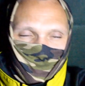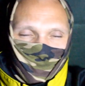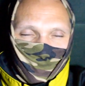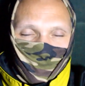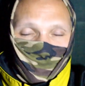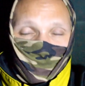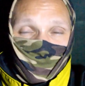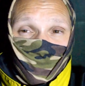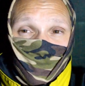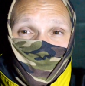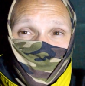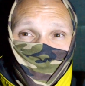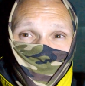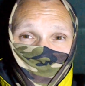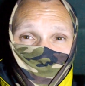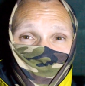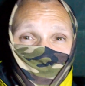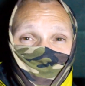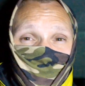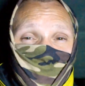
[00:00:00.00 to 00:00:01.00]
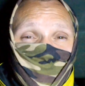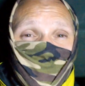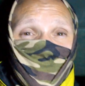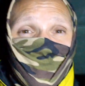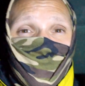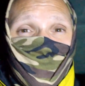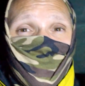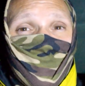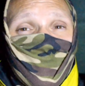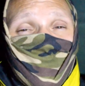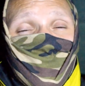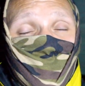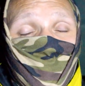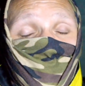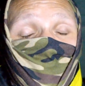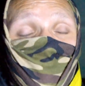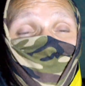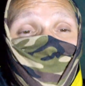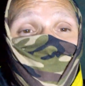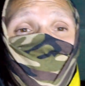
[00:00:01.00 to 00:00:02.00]
I don't know if you guys can hear this,
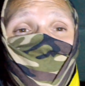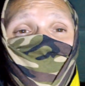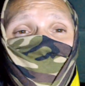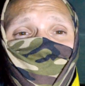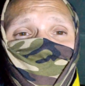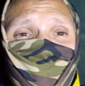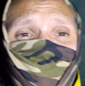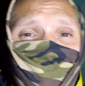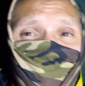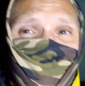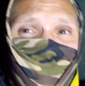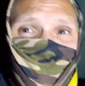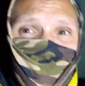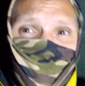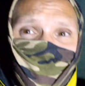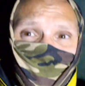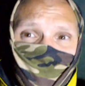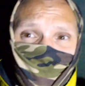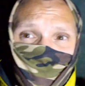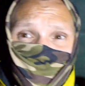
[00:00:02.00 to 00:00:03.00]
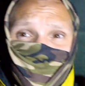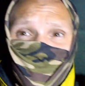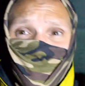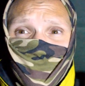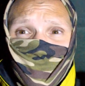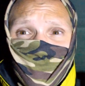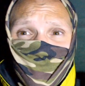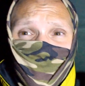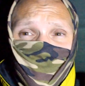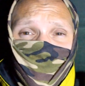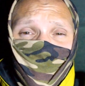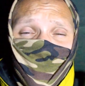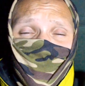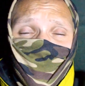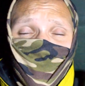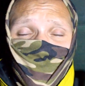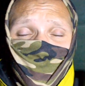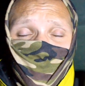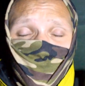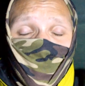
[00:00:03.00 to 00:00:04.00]
but it's actually raining
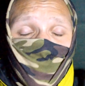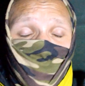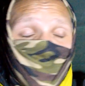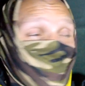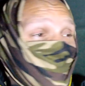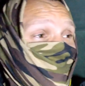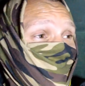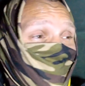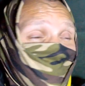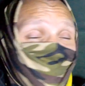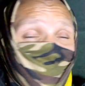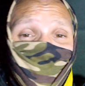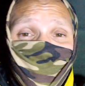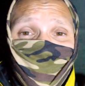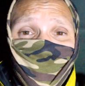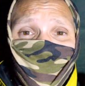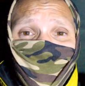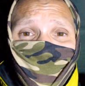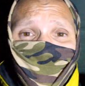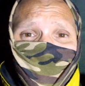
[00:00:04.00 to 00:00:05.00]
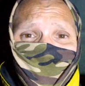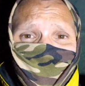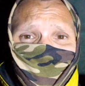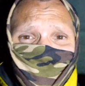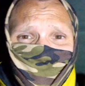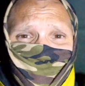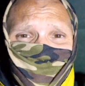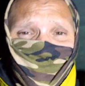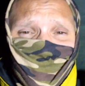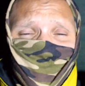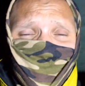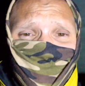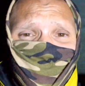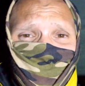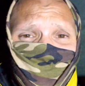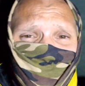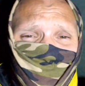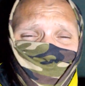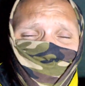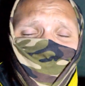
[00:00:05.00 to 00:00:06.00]
at the moment. It's like
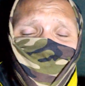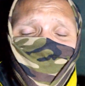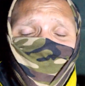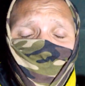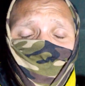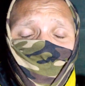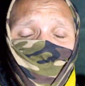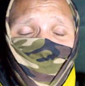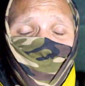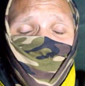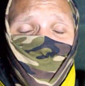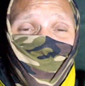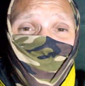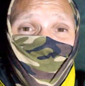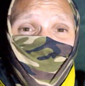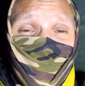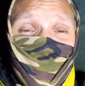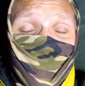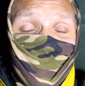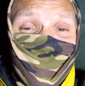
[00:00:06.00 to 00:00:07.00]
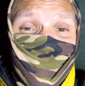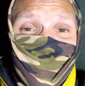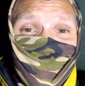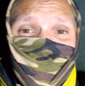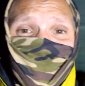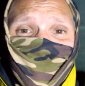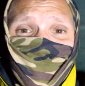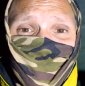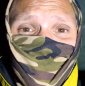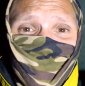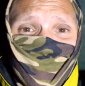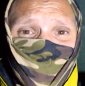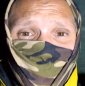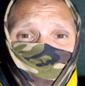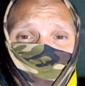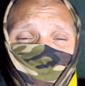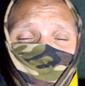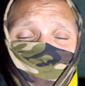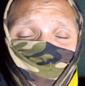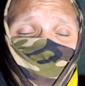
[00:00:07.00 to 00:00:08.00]
2 o'clock in the morning, so
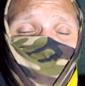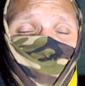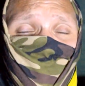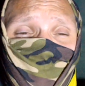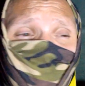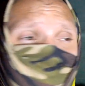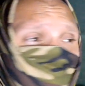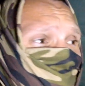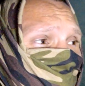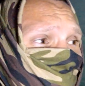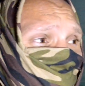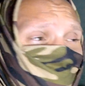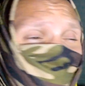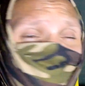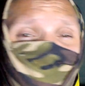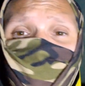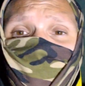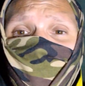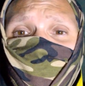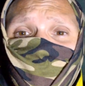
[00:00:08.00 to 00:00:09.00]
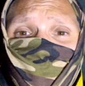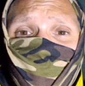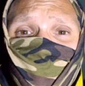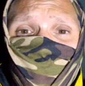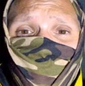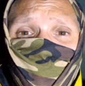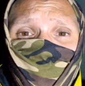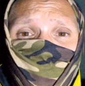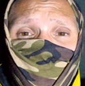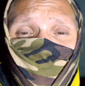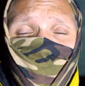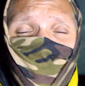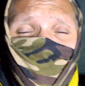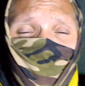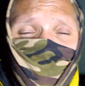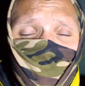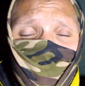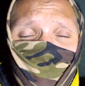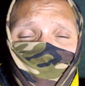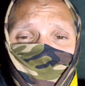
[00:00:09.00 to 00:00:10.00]
my dreams came true. The rating is good for me,
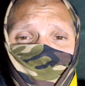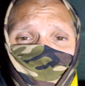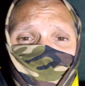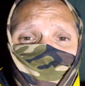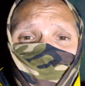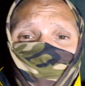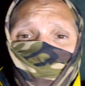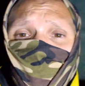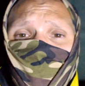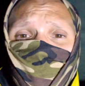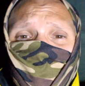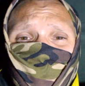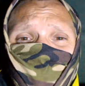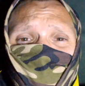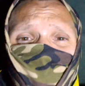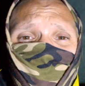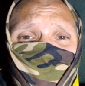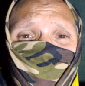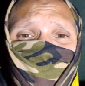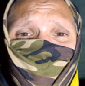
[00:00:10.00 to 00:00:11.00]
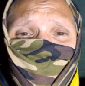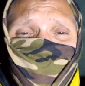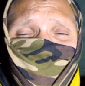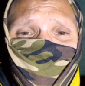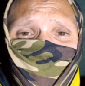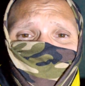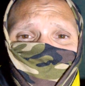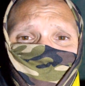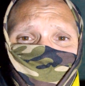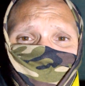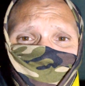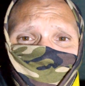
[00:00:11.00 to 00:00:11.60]
means no insects,